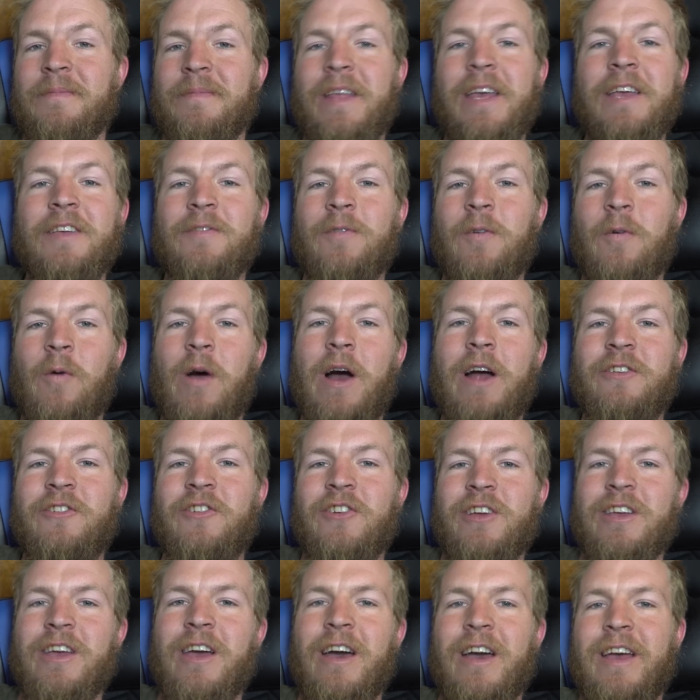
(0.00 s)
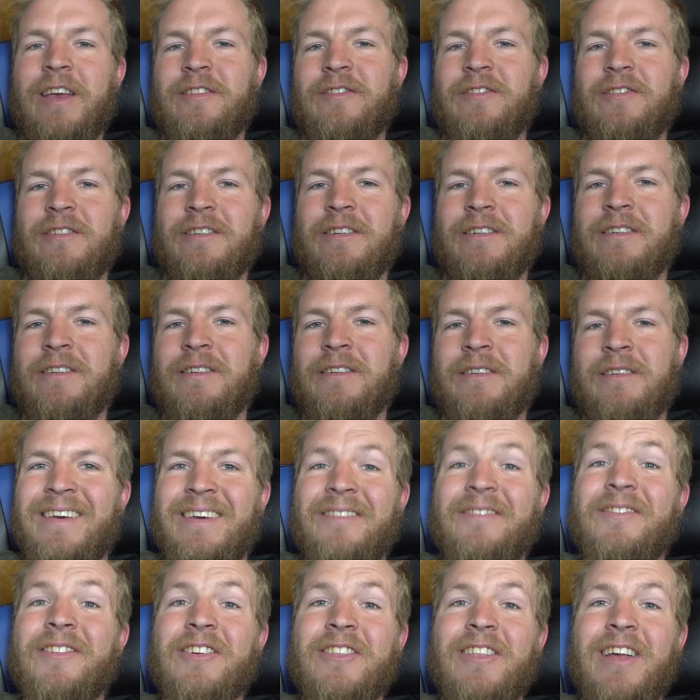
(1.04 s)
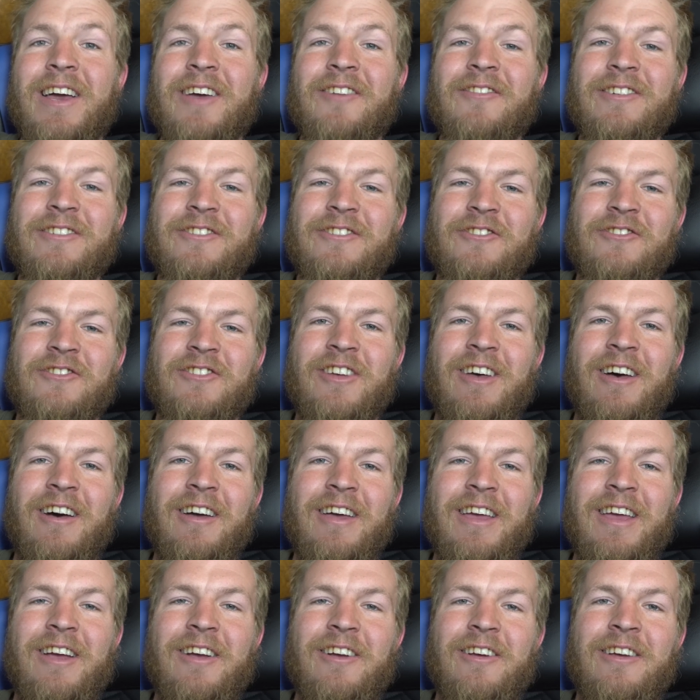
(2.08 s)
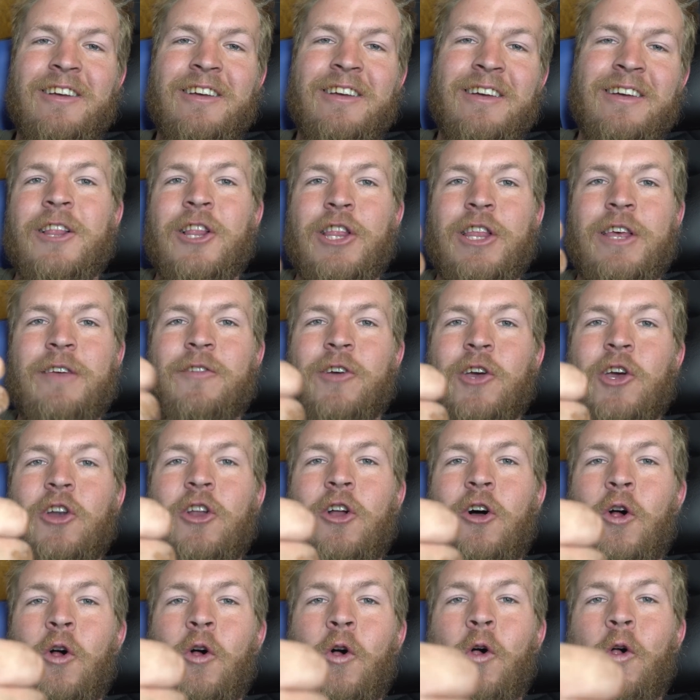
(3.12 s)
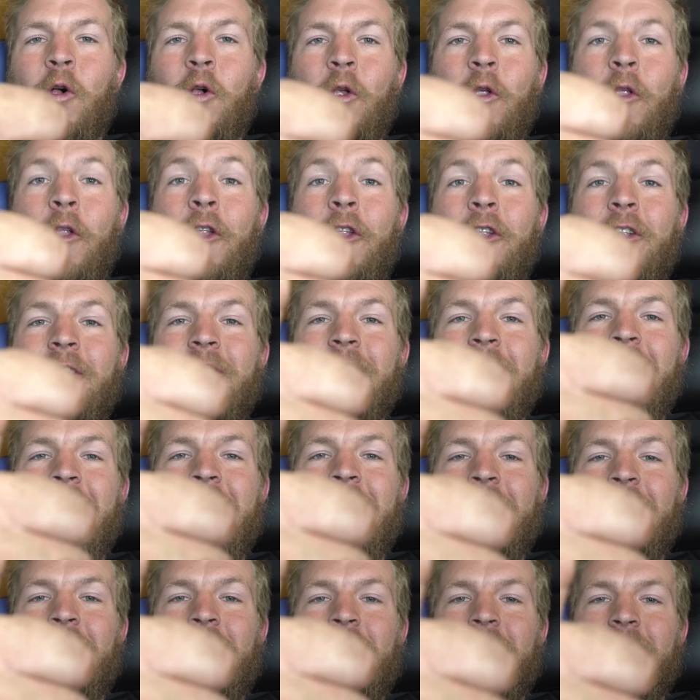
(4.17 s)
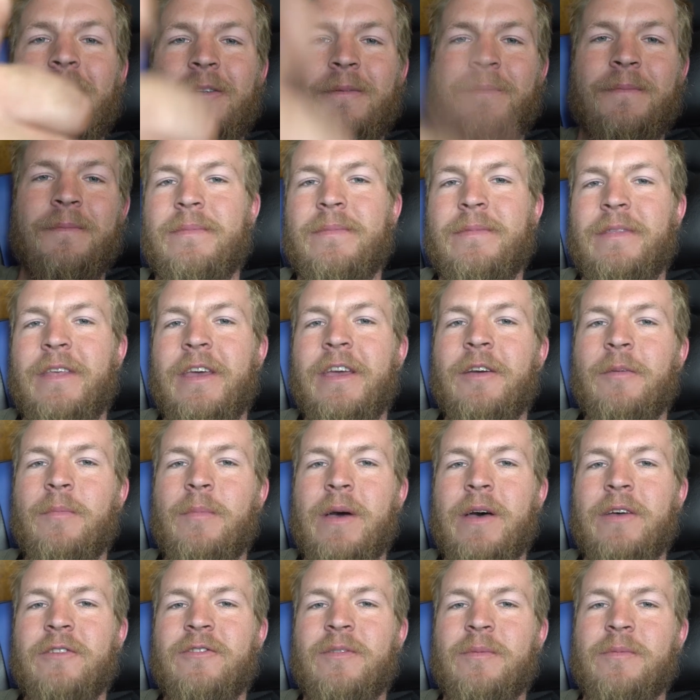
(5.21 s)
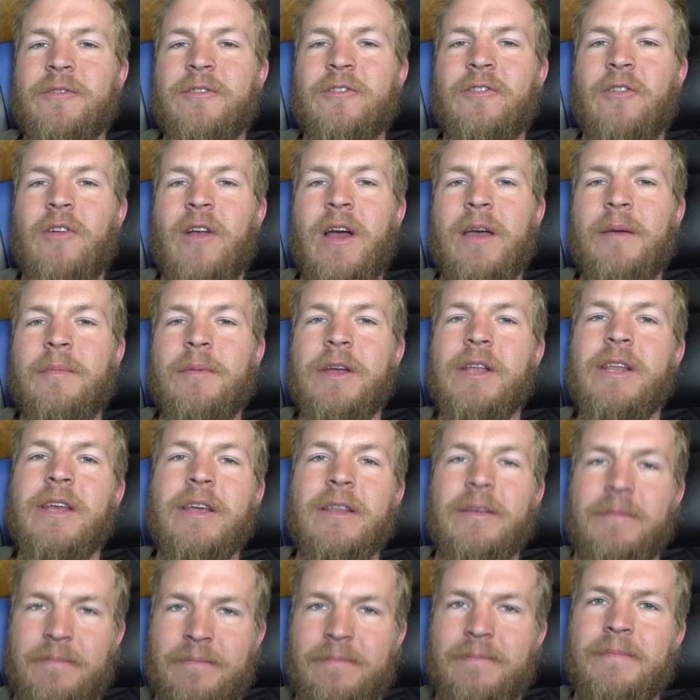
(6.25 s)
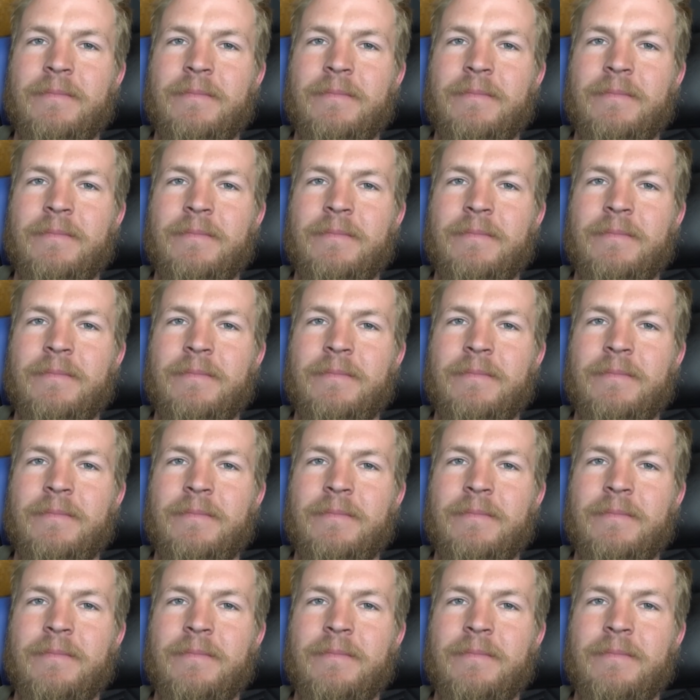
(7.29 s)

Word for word: Thanks for watching guys. If you like what you saw here, leave a good old dinger think about subscribing and